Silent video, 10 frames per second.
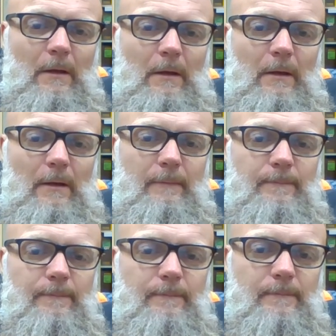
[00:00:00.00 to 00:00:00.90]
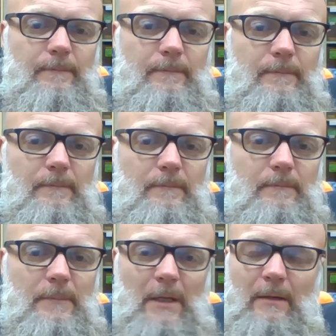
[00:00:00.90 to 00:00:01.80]
I
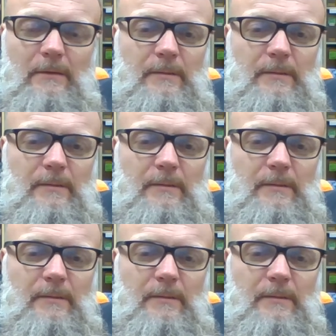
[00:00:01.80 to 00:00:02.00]
don't know.